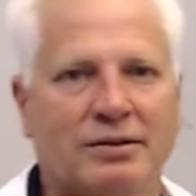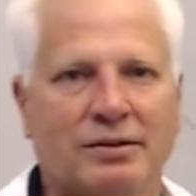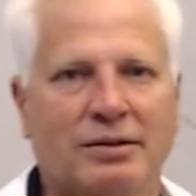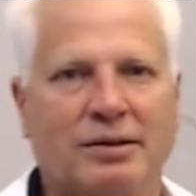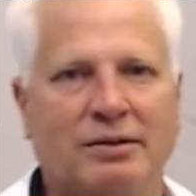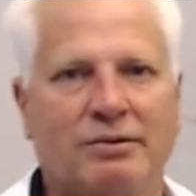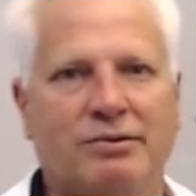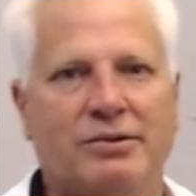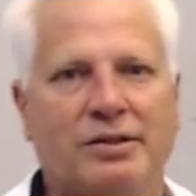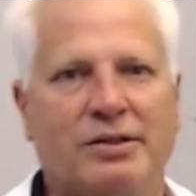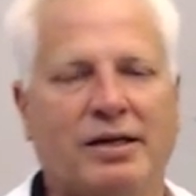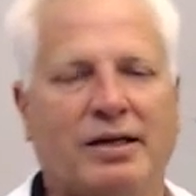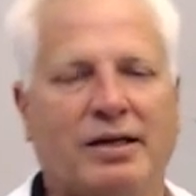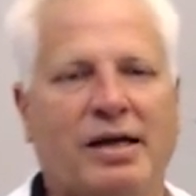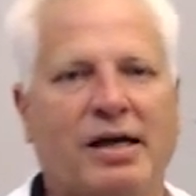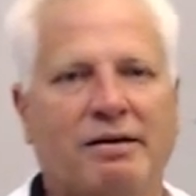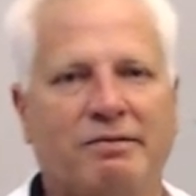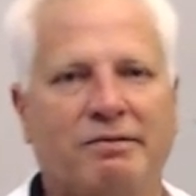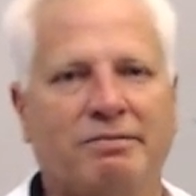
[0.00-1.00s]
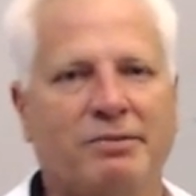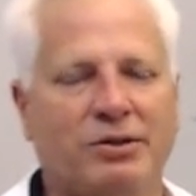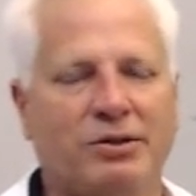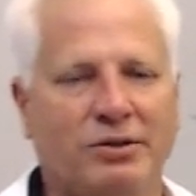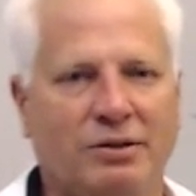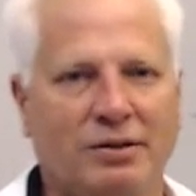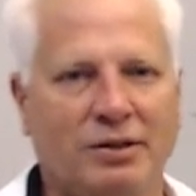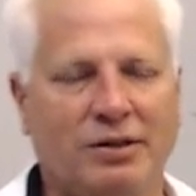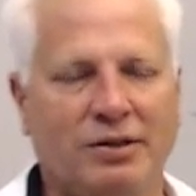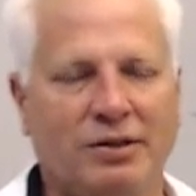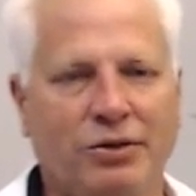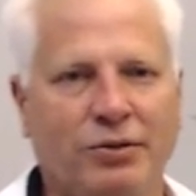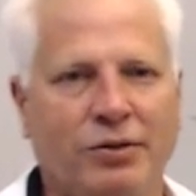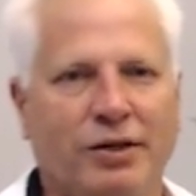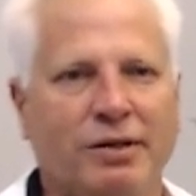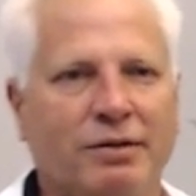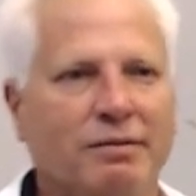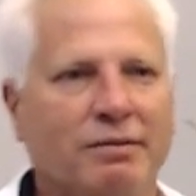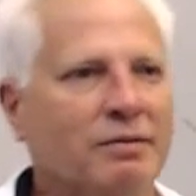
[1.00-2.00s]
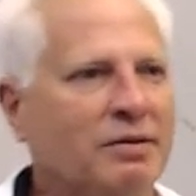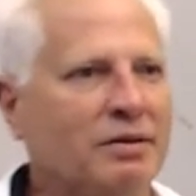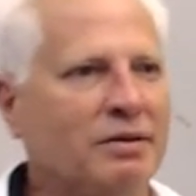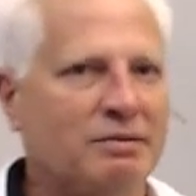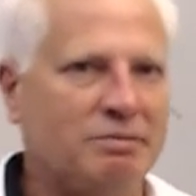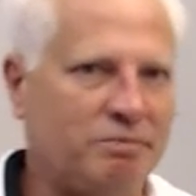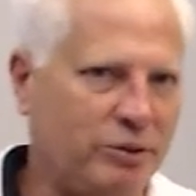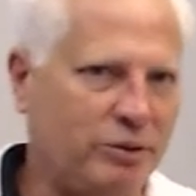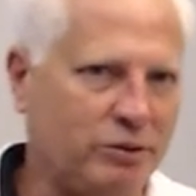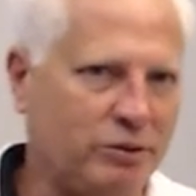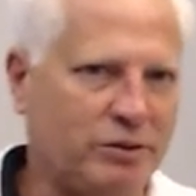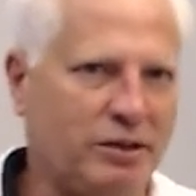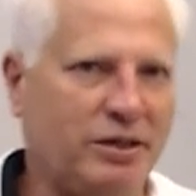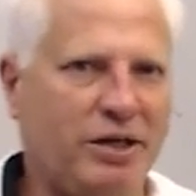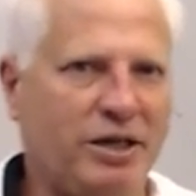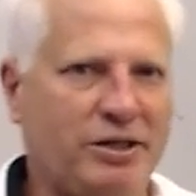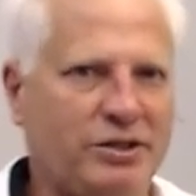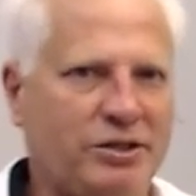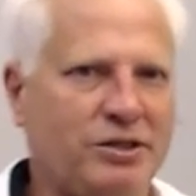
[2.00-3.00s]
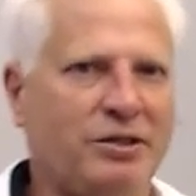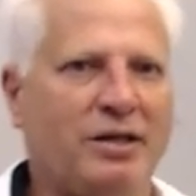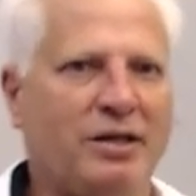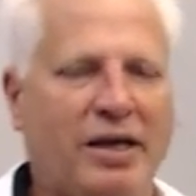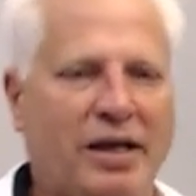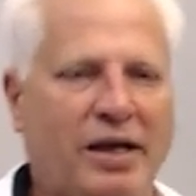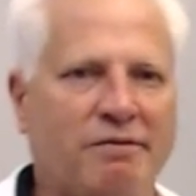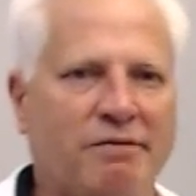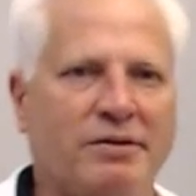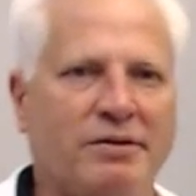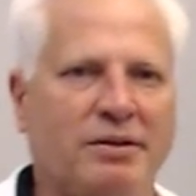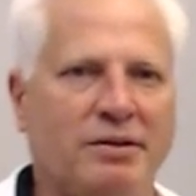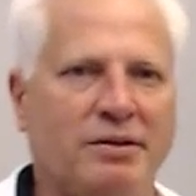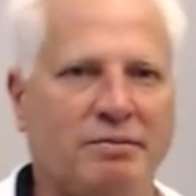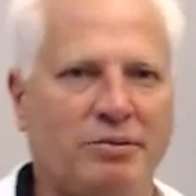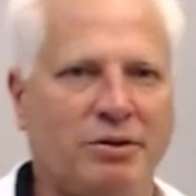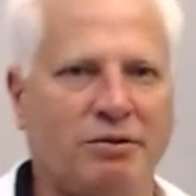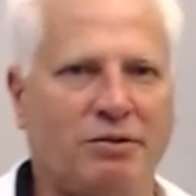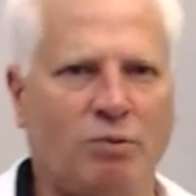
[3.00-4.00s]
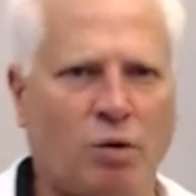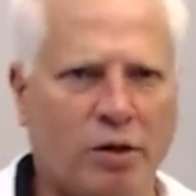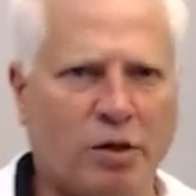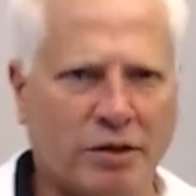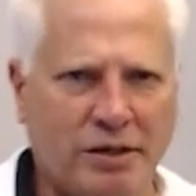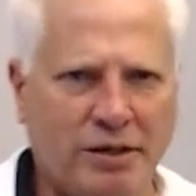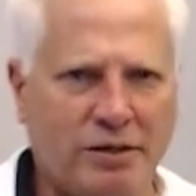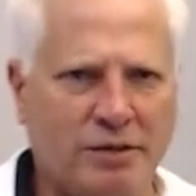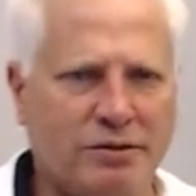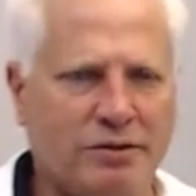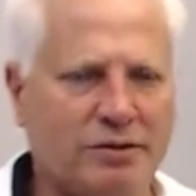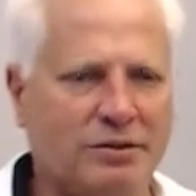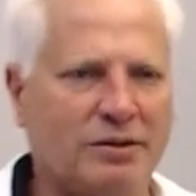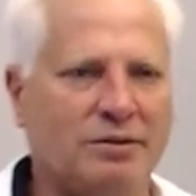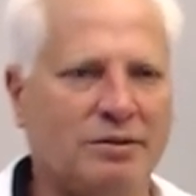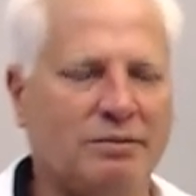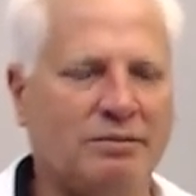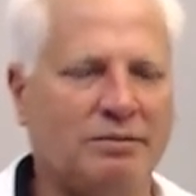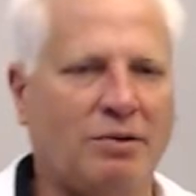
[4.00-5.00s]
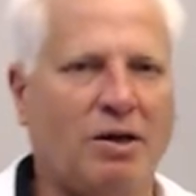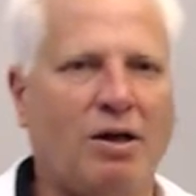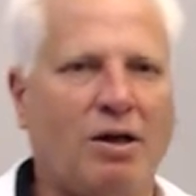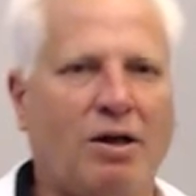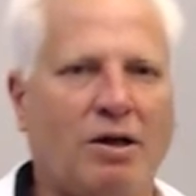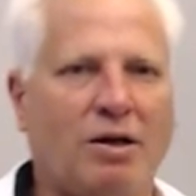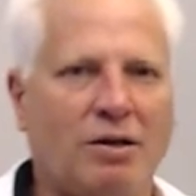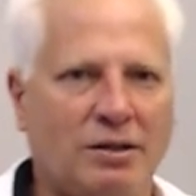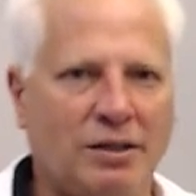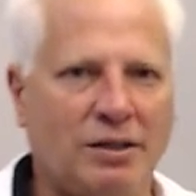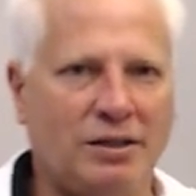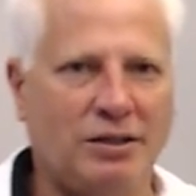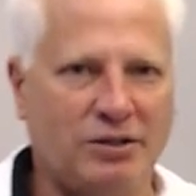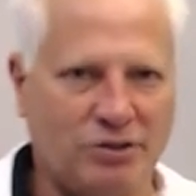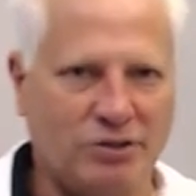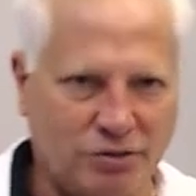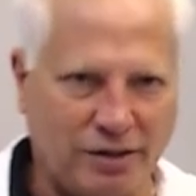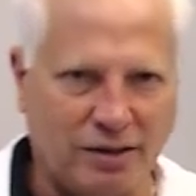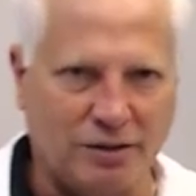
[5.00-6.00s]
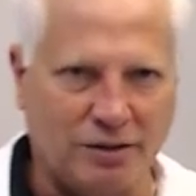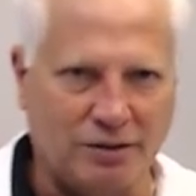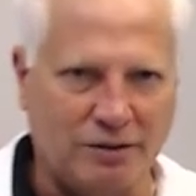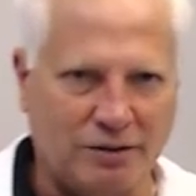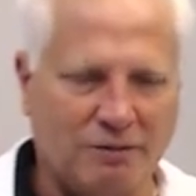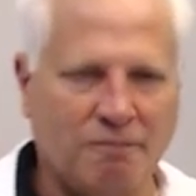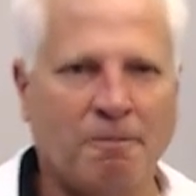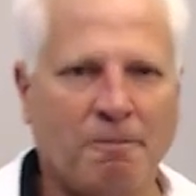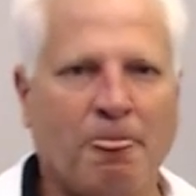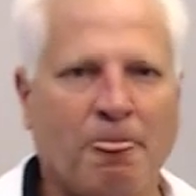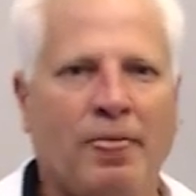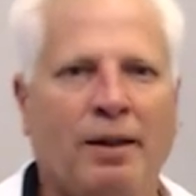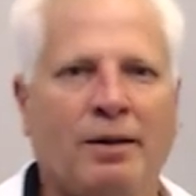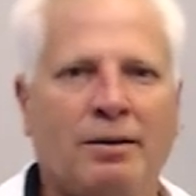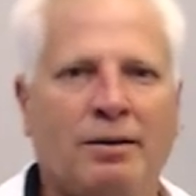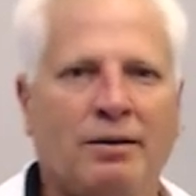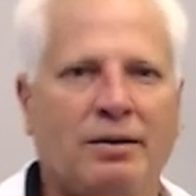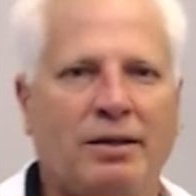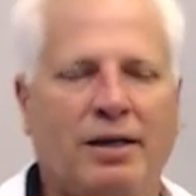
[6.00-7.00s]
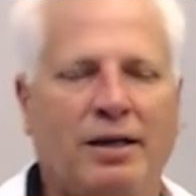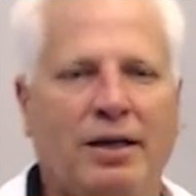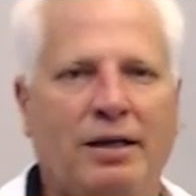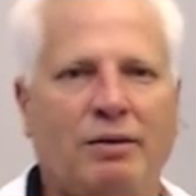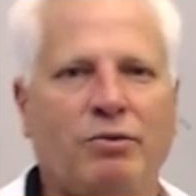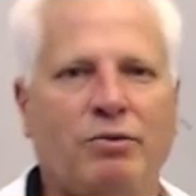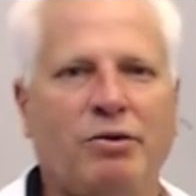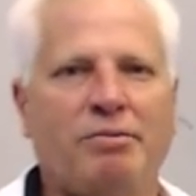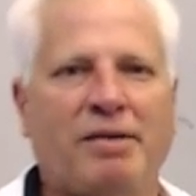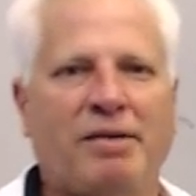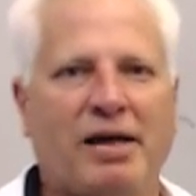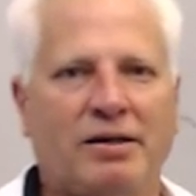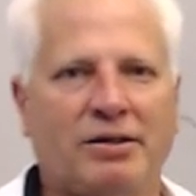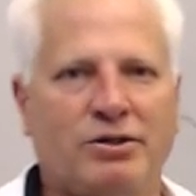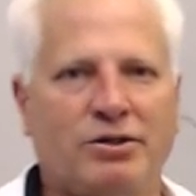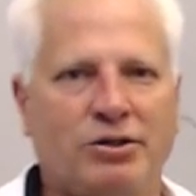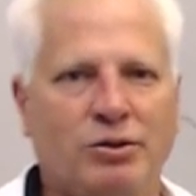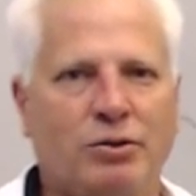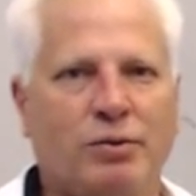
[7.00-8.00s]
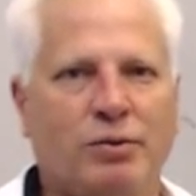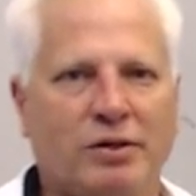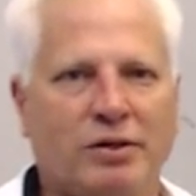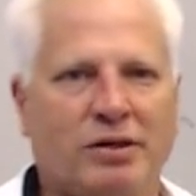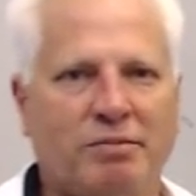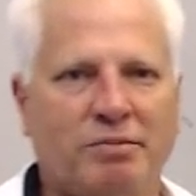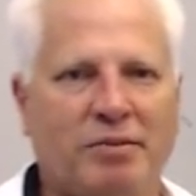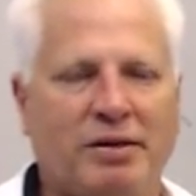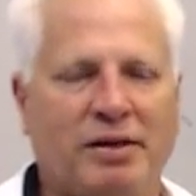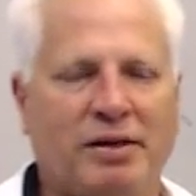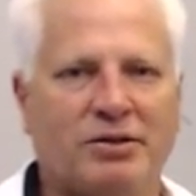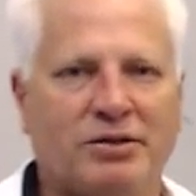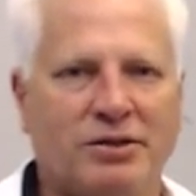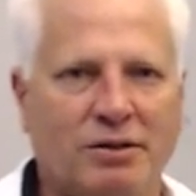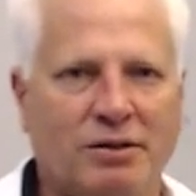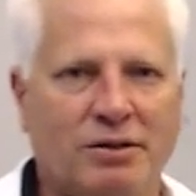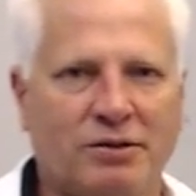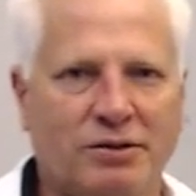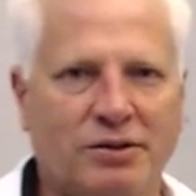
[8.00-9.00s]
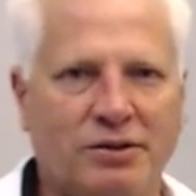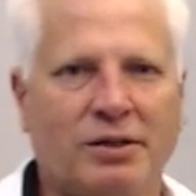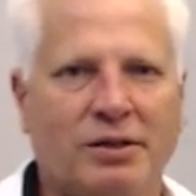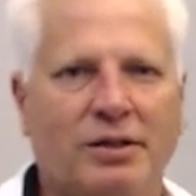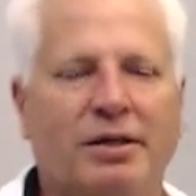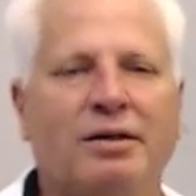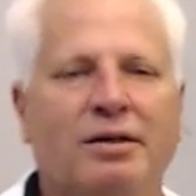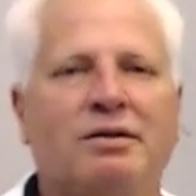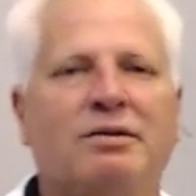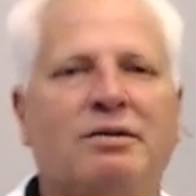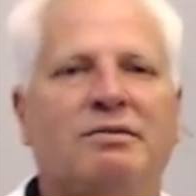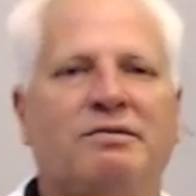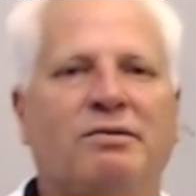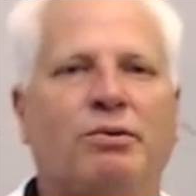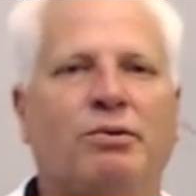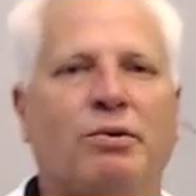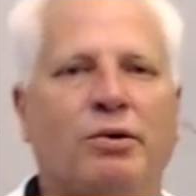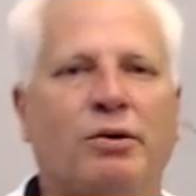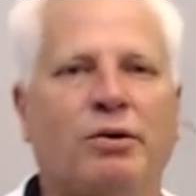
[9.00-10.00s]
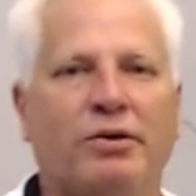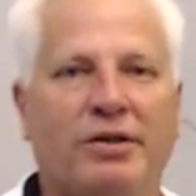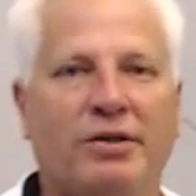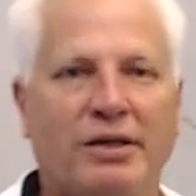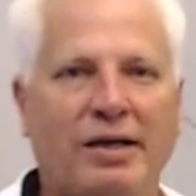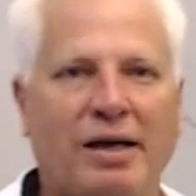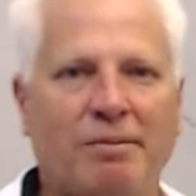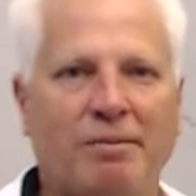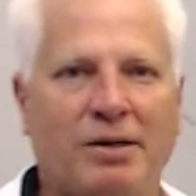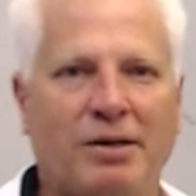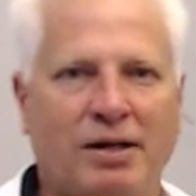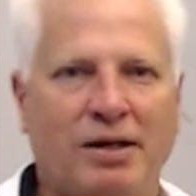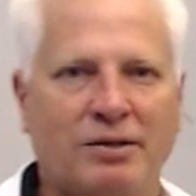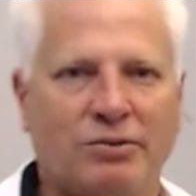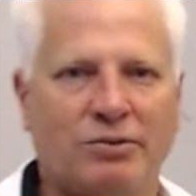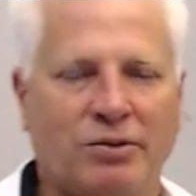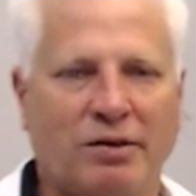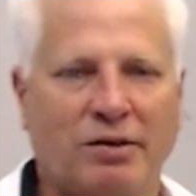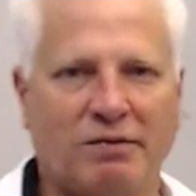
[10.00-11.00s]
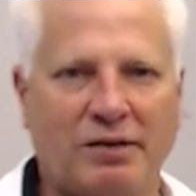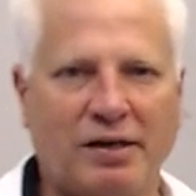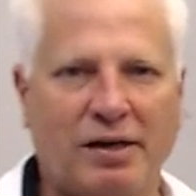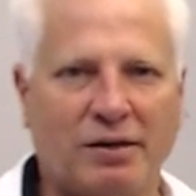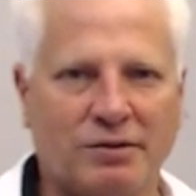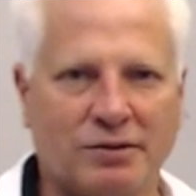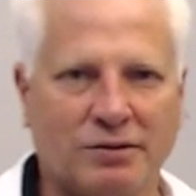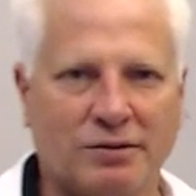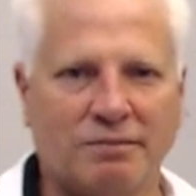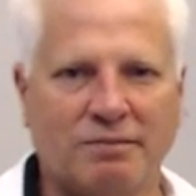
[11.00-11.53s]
It was that kind of unit, built-in kitchen, everything, beautiful water heaters, all in this trailer. And we mounted 2 100-pound cylinders in there for the Yamaha 12,000.